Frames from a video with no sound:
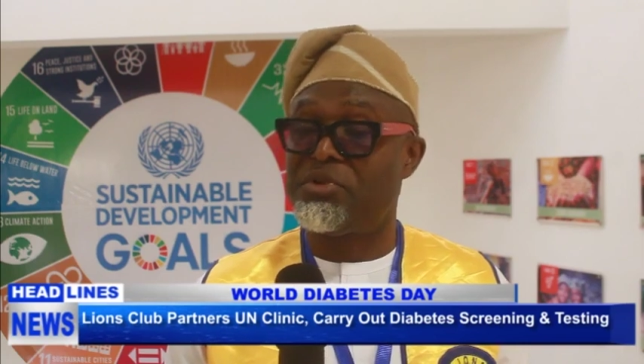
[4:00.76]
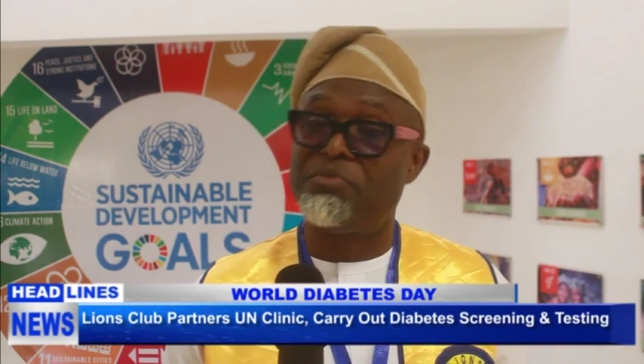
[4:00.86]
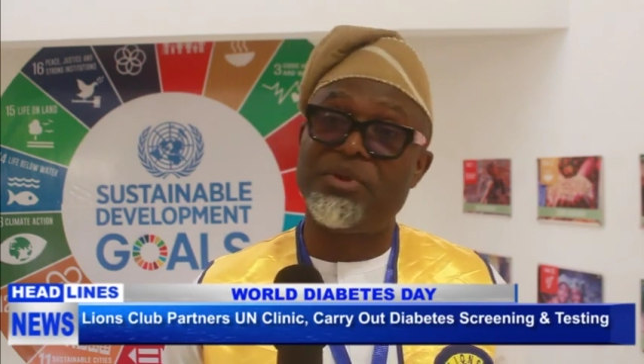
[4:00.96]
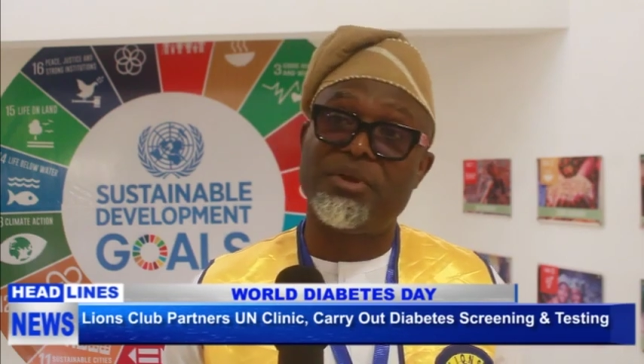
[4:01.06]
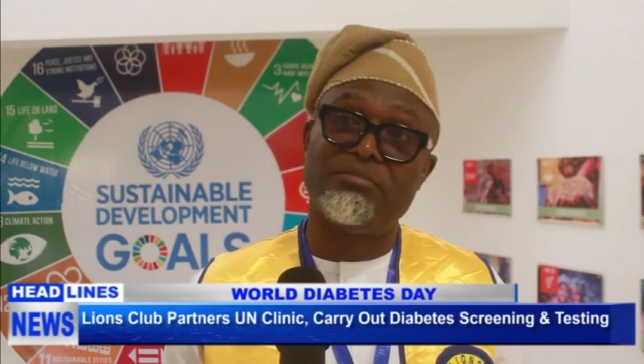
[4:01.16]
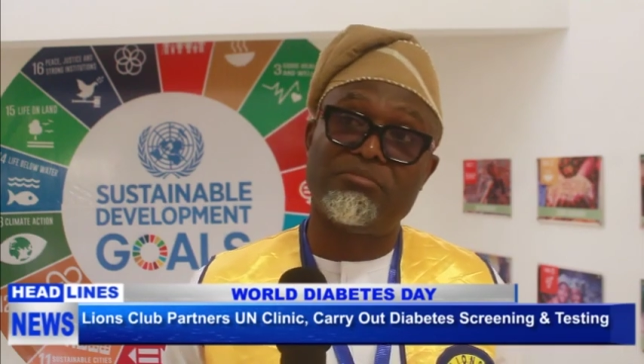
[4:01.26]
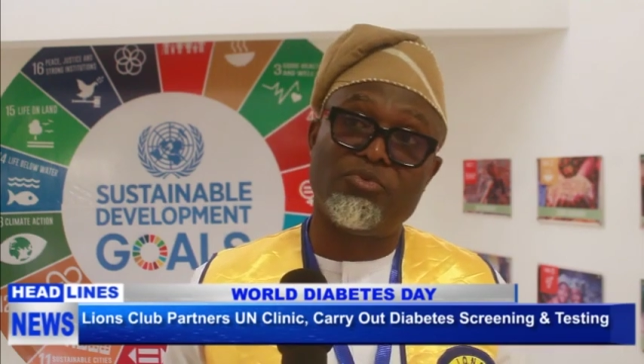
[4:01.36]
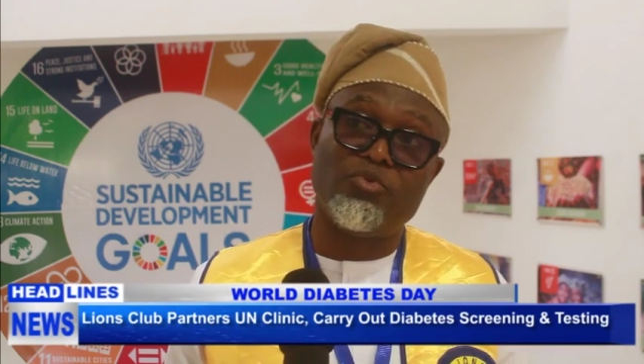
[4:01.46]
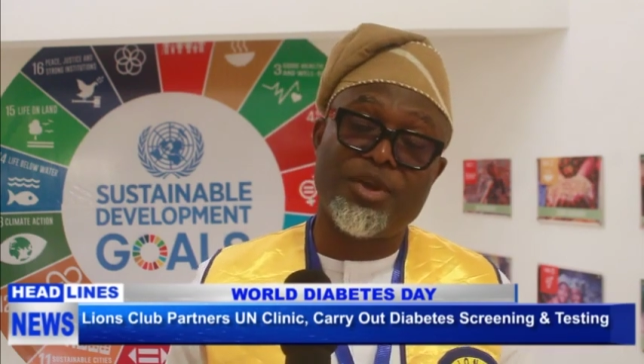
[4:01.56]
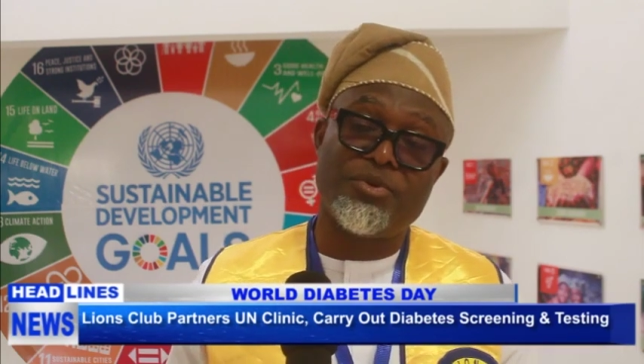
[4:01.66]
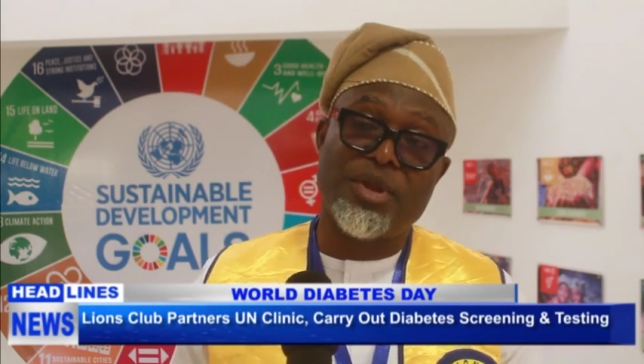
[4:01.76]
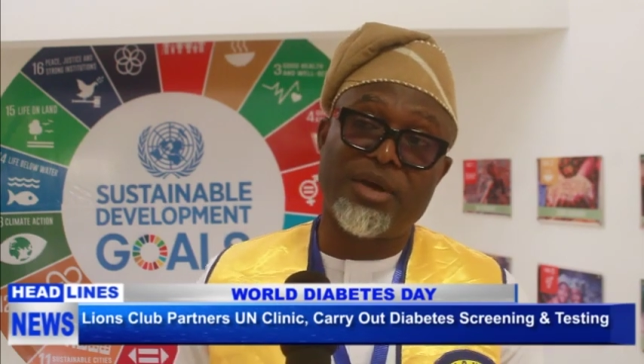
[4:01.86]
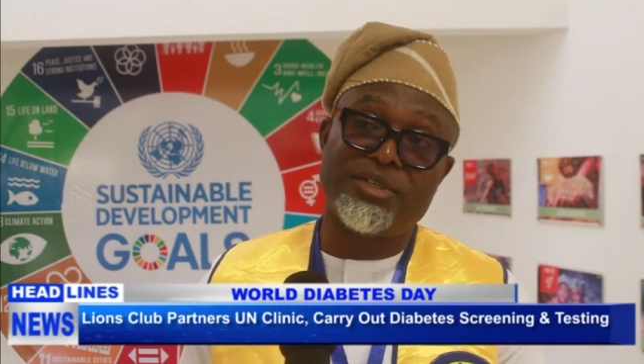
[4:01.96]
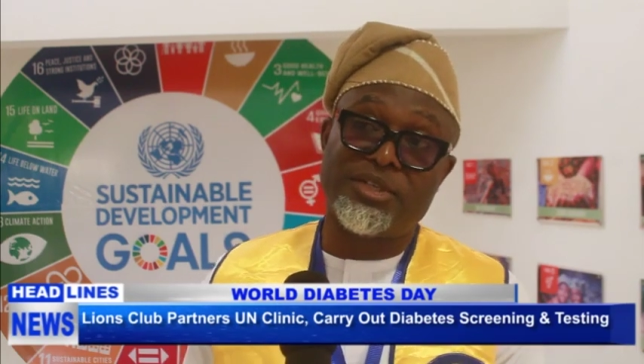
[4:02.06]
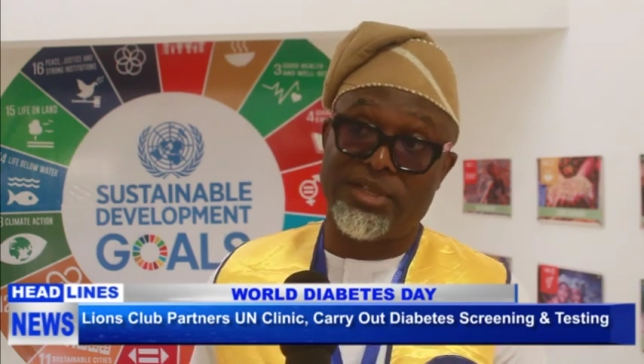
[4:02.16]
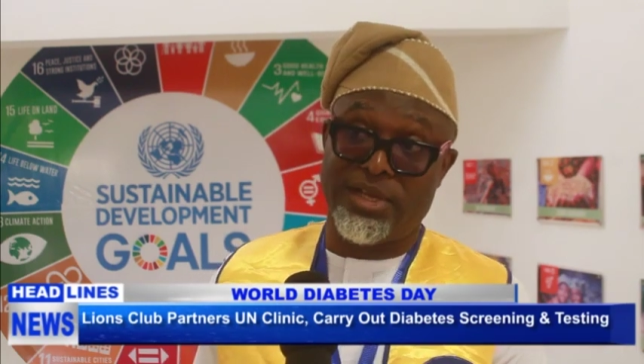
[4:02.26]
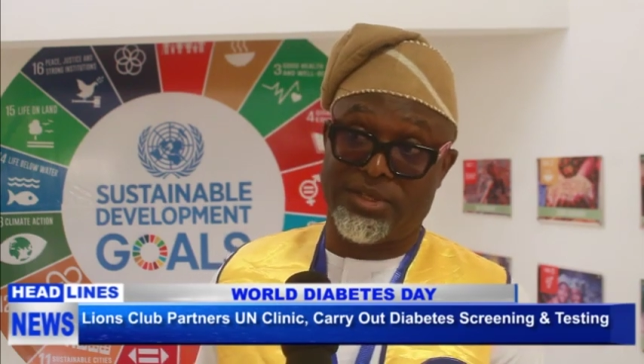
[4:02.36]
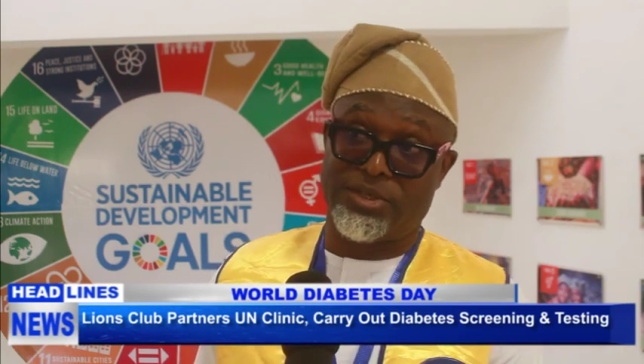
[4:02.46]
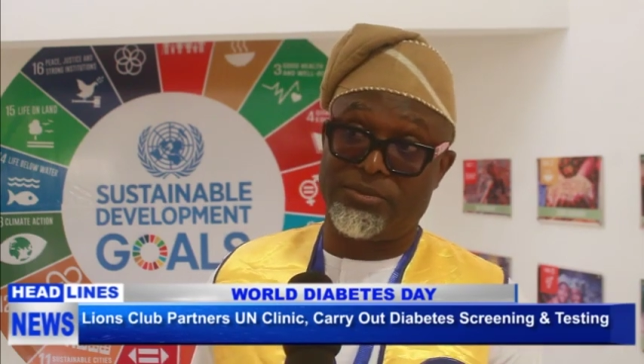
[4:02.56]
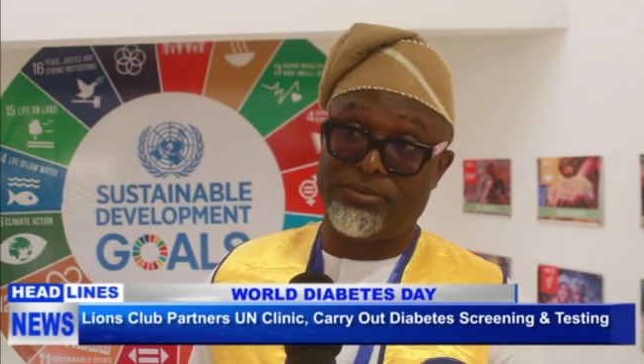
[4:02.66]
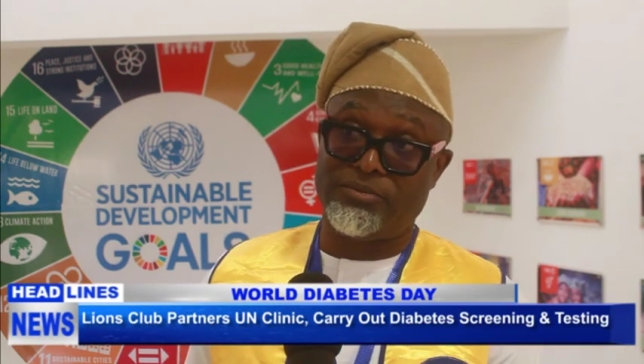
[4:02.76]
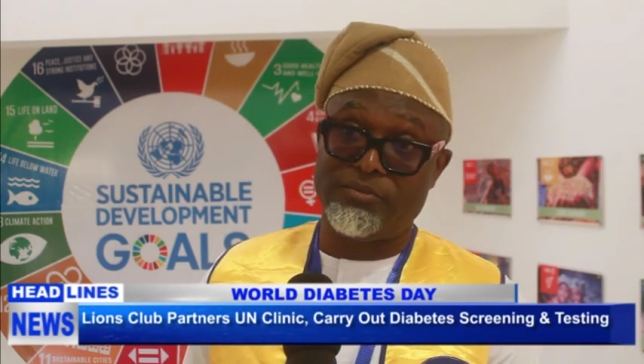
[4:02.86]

Maybe when you now detect